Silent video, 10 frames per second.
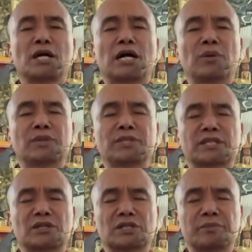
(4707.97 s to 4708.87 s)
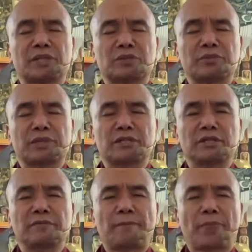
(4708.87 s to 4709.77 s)
I will take the
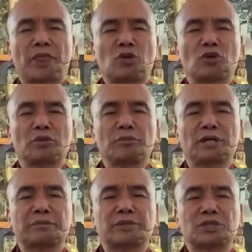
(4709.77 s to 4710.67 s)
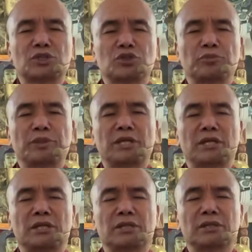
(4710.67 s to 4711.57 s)
responsibility that all my demon sentient
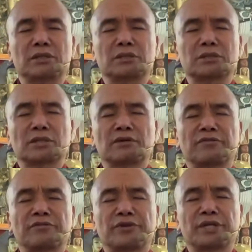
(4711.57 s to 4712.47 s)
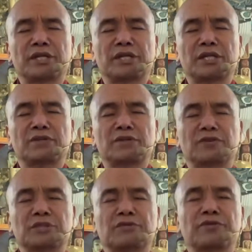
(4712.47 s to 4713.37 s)
beings are freed
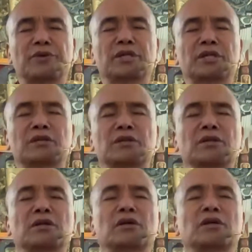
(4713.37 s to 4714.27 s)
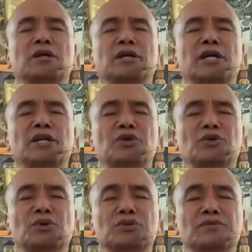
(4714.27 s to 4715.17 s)
from suffering and the
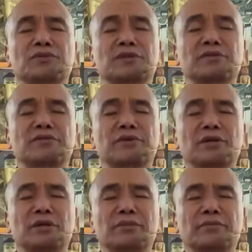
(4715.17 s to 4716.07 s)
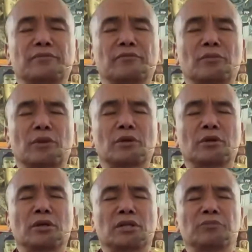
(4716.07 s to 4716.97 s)
cause of suffering.
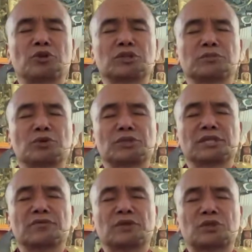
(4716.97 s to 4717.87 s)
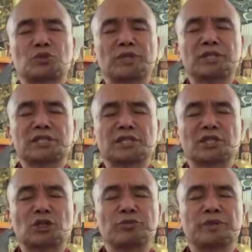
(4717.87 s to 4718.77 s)
The Buddhas and Bodhisattvas witnessing
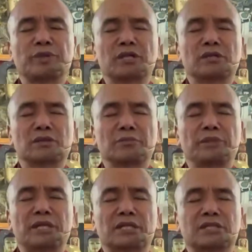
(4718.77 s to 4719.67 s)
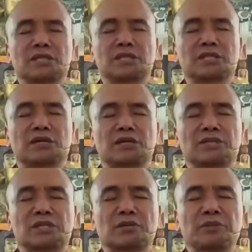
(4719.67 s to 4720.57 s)
that you make such a
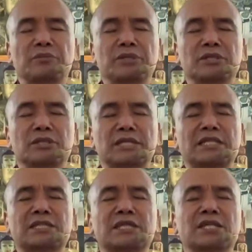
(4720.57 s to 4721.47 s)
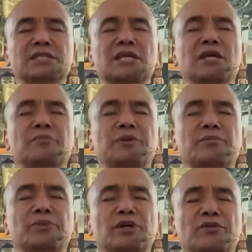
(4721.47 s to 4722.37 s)
courageous commitment, their intense happy
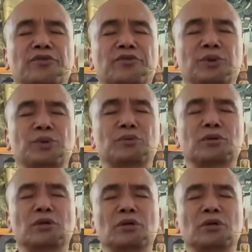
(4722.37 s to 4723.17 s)
and proud for you.